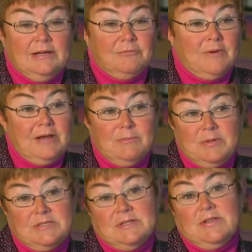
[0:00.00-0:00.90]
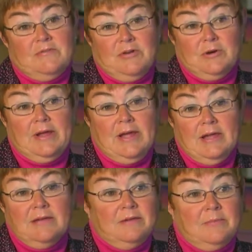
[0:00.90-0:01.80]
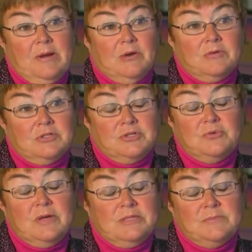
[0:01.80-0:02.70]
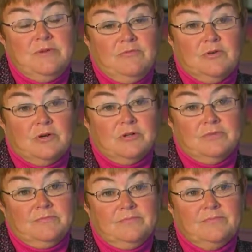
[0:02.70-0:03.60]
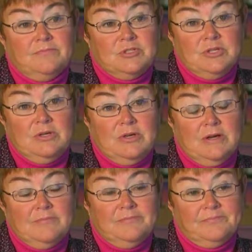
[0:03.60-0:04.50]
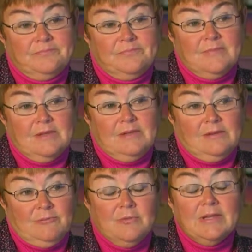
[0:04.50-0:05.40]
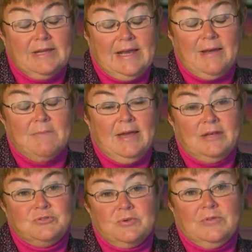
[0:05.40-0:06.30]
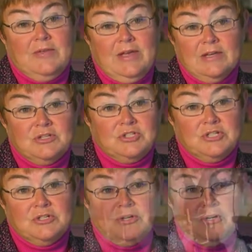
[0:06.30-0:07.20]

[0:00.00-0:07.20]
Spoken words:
right up until the very end. About 2 weeks before she really got bad toward the end, she took